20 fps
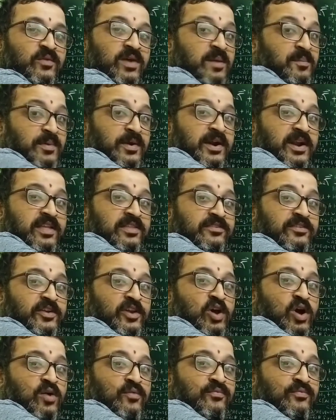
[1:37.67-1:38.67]
Vapor
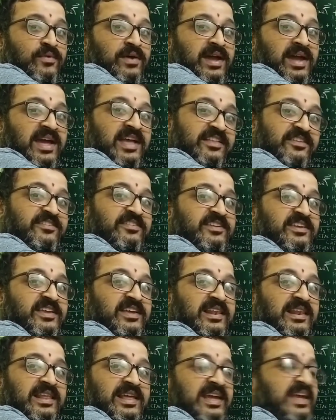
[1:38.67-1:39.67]
density of
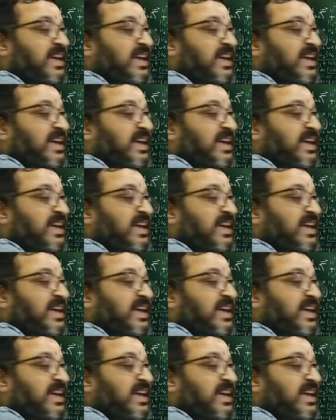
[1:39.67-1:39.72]
HCl